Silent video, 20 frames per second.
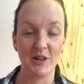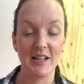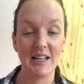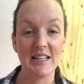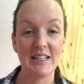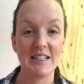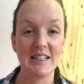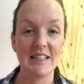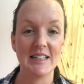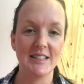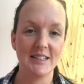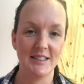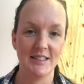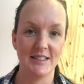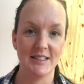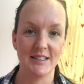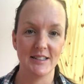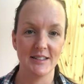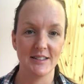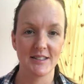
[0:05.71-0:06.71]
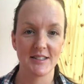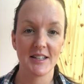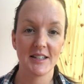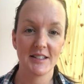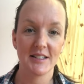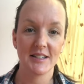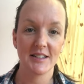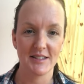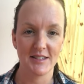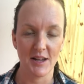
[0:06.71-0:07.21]
It is
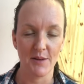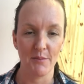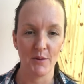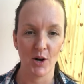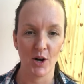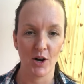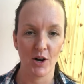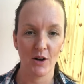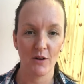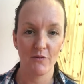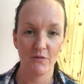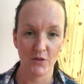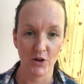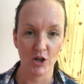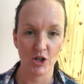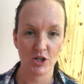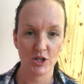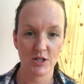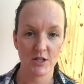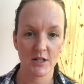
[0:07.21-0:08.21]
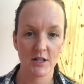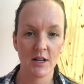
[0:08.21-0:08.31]
December 1st.